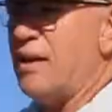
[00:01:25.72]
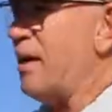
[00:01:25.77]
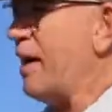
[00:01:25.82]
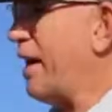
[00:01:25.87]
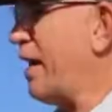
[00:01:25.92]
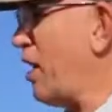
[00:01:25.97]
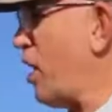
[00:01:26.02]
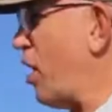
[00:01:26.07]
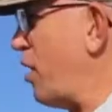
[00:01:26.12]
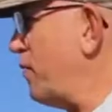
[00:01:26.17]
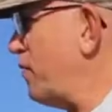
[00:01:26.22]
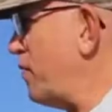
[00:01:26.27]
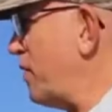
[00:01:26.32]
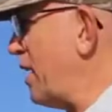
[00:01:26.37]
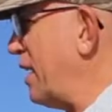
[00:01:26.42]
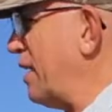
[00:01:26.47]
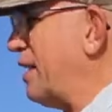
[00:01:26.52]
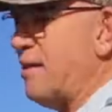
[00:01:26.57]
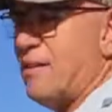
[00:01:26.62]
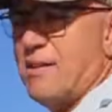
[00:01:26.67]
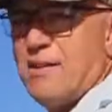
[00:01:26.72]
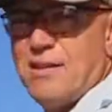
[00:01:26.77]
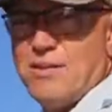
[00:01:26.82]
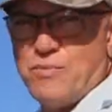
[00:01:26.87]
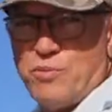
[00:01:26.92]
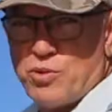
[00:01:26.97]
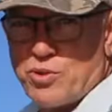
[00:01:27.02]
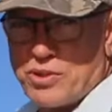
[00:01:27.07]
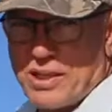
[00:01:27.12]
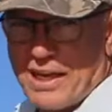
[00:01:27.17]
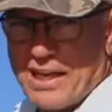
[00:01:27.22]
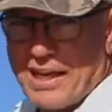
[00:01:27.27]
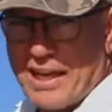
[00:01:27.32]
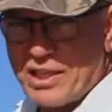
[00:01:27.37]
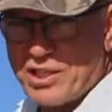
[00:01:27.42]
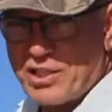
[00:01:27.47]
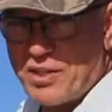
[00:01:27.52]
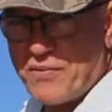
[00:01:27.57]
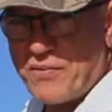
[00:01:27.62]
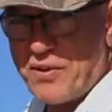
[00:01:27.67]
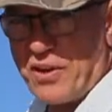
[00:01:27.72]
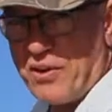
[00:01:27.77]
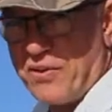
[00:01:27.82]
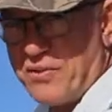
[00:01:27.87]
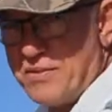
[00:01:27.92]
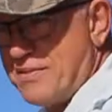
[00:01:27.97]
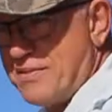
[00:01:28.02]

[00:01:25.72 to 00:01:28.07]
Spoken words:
and hopefully we'll start catching a few.